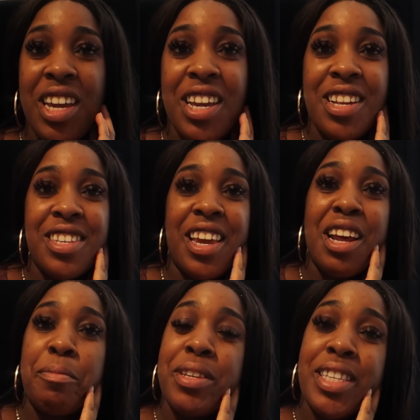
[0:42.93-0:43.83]
he doesn't
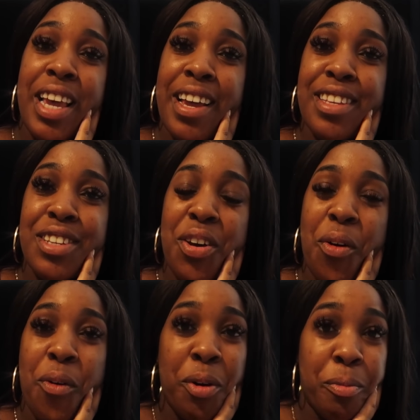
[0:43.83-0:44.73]
get upset
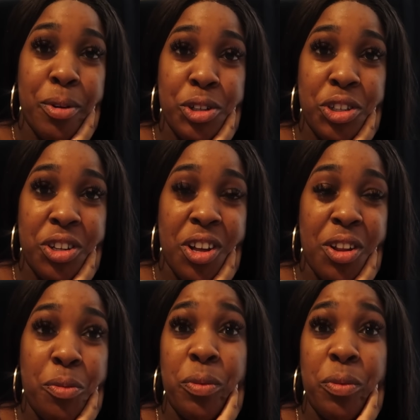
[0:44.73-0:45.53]
or emotional.